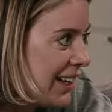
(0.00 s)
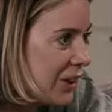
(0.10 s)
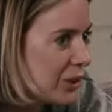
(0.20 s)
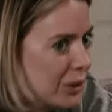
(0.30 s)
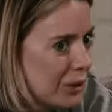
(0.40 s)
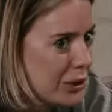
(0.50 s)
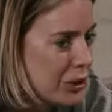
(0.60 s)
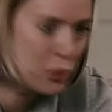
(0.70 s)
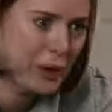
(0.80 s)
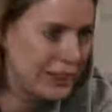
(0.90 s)
Oh,
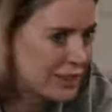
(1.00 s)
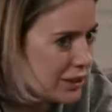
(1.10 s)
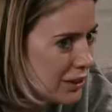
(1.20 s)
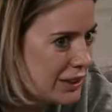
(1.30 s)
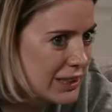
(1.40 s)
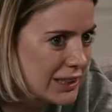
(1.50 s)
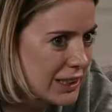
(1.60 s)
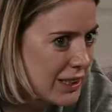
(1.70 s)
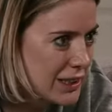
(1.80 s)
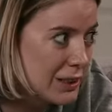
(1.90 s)
you wait until you
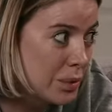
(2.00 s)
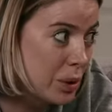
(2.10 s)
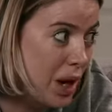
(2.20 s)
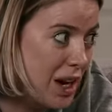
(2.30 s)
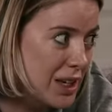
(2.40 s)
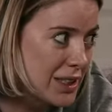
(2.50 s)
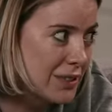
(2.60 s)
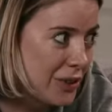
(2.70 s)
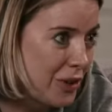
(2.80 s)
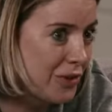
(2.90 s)
see the surprise
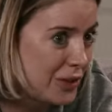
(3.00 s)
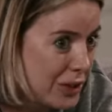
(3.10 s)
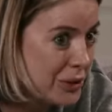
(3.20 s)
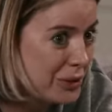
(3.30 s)
I've got for you